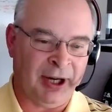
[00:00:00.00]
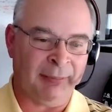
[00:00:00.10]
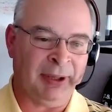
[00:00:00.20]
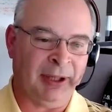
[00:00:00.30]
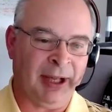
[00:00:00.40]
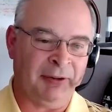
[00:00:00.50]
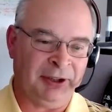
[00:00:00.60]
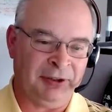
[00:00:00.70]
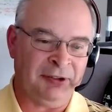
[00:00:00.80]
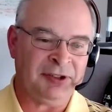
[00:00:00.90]
I would have
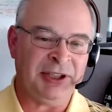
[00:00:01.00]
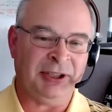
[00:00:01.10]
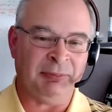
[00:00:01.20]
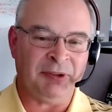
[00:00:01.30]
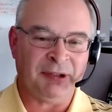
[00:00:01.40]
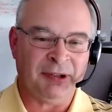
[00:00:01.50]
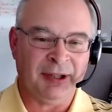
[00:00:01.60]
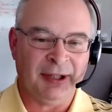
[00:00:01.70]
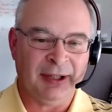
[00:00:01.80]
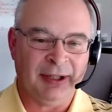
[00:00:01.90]
to use our Skype for
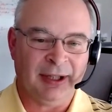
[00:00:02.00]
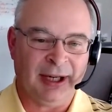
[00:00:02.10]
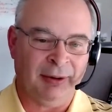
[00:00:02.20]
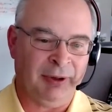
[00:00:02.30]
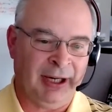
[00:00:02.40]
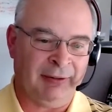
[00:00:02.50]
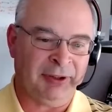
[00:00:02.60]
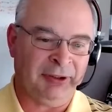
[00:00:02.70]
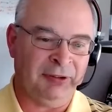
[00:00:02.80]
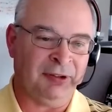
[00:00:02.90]
Business meeting
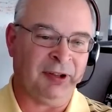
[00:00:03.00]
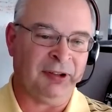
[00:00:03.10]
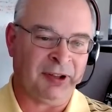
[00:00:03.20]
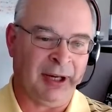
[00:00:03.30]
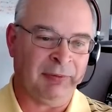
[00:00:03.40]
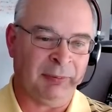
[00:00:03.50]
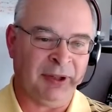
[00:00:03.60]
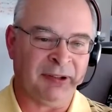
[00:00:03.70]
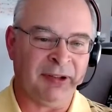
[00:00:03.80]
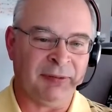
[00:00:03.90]
software,
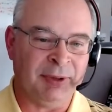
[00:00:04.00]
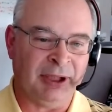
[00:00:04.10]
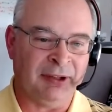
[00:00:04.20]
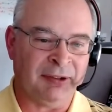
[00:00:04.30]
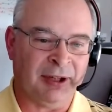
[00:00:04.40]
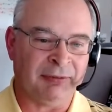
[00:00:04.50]
because